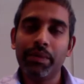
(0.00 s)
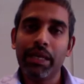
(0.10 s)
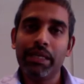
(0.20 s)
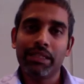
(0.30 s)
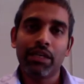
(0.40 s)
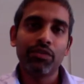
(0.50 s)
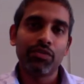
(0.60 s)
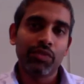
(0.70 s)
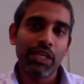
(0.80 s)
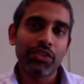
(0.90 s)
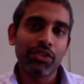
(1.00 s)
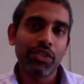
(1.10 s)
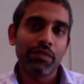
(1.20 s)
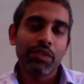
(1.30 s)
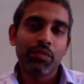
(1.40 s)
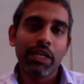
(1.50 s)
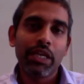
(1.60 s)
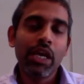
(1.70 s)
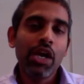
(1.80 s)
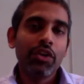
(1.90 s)
As a consultation service, we
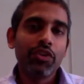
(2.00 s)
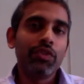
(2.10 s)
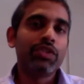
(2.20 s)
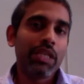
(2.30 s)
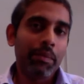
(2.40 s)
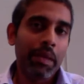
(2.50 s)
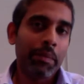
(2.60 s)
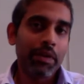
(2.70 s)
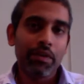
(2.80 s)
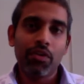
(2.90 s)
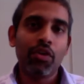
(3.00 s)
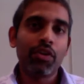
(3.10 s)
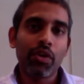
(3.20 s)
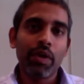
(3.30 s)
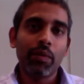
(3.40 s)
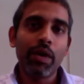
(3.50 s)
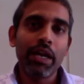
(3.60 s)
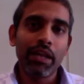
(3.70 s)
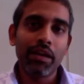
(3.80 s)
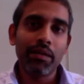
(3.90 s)
don't see people in an ongoing
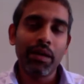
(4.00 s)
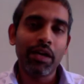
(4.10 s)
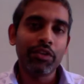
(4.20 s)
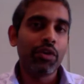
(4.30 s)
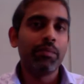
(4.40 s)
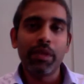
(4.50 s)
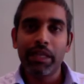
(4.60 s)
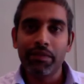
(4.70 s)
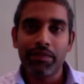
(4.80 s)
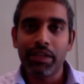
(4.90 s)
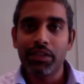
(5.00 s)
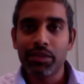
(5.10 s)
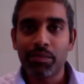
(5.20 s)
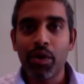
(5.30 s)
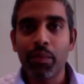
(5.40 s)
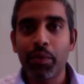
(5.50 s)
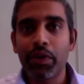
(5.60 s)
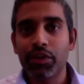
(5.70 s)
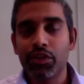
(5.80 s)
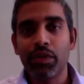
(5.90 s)
way, and I don't believe that it's
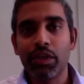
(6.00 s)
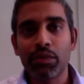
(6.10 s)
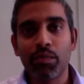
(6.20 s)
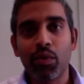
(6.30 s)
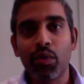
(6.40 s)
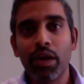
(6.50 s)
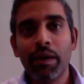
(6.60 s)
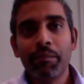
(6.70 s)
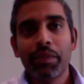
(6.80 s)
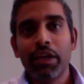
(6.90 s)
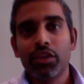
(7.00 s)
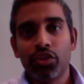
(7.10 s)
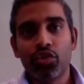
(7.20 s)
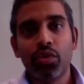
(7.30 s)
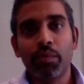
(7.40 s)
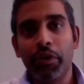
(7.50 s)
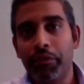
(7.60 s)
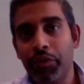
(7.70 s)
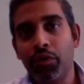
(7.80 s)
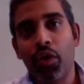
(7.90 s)
appropriate to explore the trauma
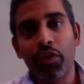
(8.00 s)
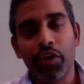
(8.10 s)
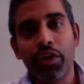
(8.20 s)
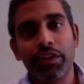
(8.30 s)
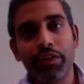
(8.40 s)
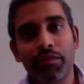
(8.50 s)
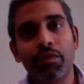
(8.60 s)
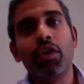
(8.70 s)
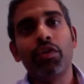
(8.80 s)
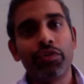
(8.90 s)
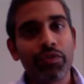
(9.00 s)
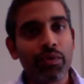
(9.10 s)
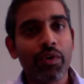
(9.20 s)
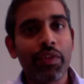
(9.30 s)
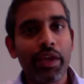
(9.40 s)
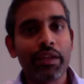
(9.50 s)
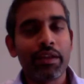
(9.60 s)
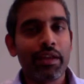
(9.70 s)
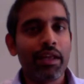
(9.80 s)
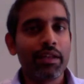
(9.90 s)
if you're not going to follow through on that
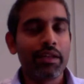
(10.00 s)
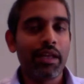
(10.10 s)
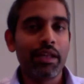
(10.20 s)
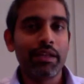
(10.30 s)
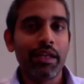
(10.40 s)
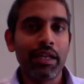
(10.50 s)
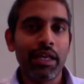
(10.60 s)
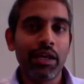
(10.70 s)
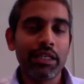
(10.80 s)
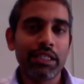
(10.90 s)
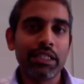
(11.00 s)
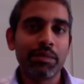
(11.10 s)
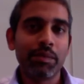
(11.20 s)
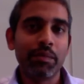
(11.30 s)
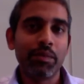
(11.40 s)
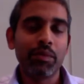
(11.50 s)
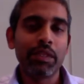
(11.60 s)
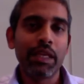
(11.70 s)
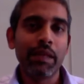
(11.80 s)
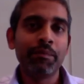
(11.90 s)
and assist people
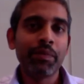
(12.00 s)
with that.